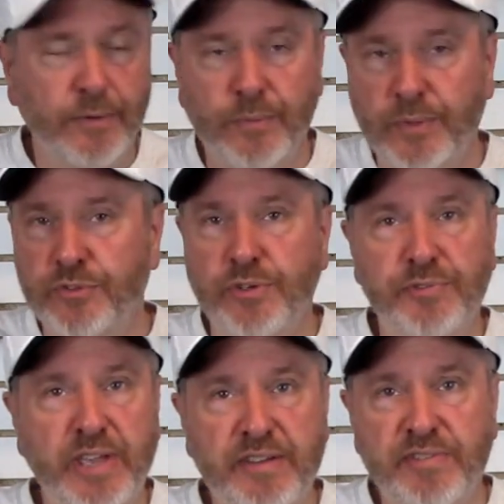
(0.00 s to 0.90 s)
which
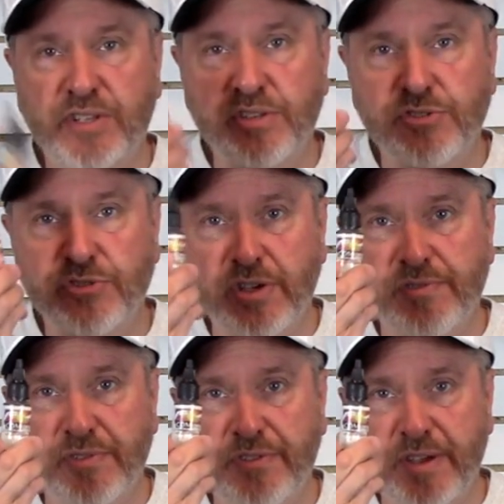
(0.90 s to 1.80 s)
if you haven't done
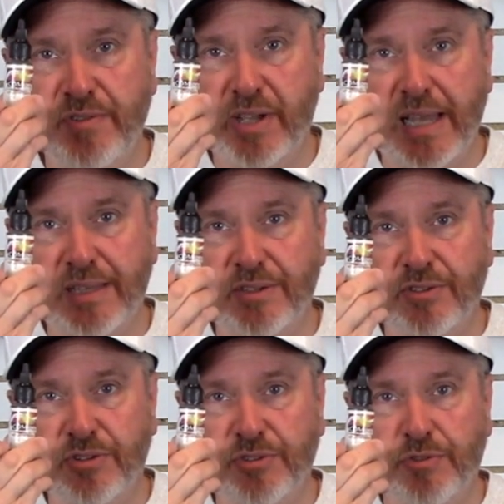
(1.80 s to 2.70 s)
yourself a favor and got
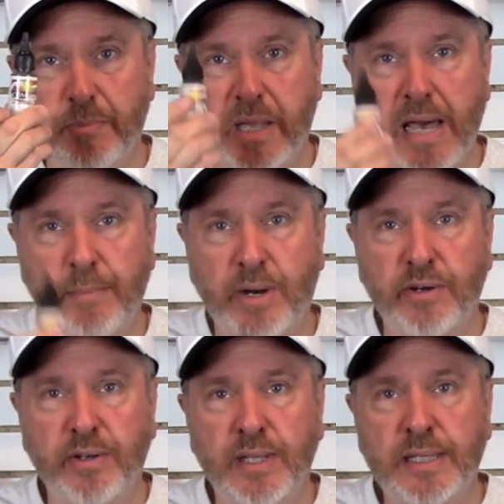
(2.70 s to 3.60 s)
this, it's from Comart.